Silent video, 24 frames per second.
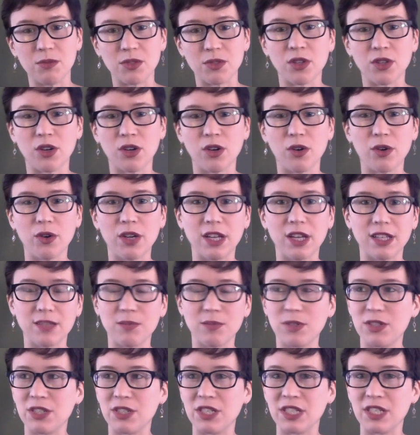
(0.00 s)
So as
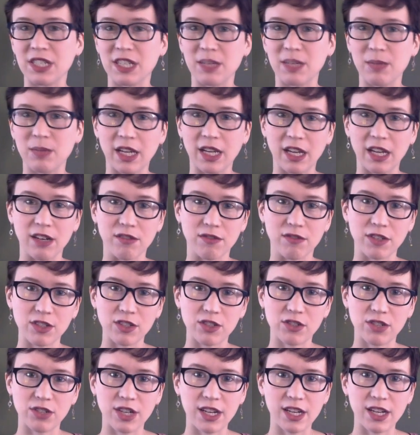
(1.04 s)
much as it can be kind of
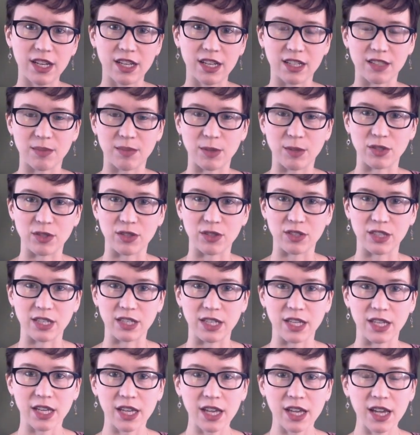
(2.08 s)
frustrating,
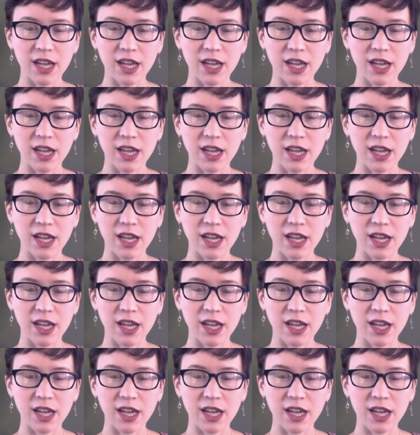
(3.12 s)
especially